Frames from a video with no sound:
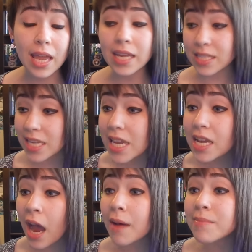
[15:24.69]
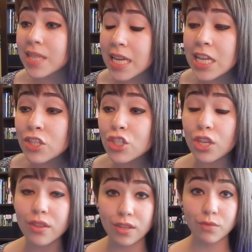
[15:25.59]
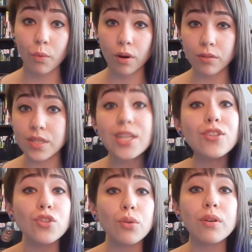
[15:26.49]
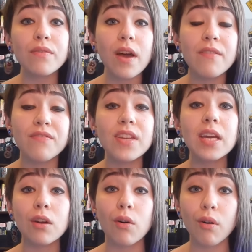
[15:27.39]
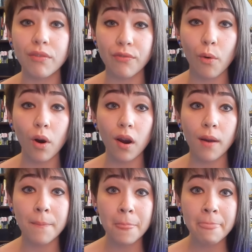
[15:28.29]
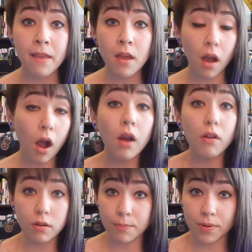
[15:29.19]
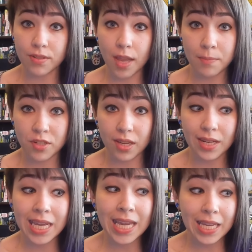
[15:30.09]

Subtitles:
And he comes into this world. He is sort of a vehicle for our own perception.